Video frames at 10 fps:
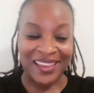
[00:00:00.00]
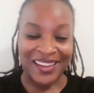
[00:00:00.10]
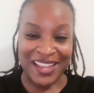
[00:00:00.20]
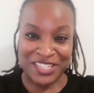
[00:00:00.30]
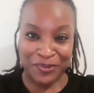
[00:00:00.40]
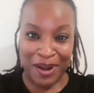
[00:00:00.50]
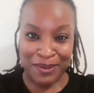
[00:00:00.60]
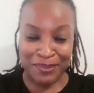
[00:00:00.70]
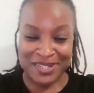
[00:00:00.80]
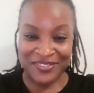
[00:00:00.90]
national
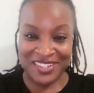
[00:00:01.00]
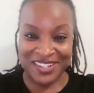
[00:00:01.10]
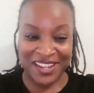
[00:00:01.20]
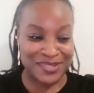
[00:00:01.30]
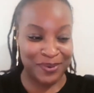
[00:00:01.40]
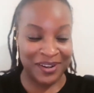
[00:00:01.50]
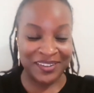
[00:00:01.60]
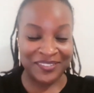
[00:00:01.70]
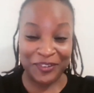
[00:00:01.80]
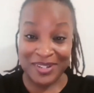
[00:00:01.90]
property preservation
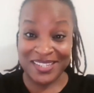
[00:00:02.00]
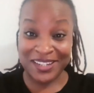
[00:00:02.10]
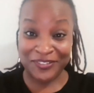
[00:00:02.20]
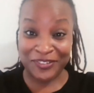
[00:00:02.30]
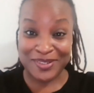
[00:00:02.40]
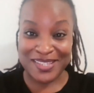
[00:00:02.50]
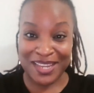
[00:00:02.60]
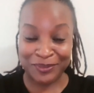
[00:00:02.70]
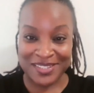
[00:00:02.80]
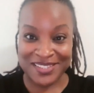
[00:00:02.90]
expert, 14-year
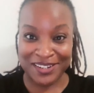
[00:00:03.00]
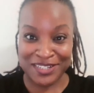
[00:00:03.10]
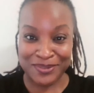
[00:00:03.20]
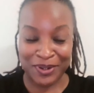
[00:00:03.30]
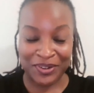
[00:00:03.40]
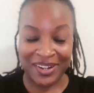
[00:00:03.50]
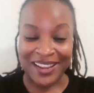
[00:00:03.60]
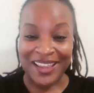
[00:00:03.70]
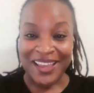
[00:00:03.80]
full-time real estate entrepreneur.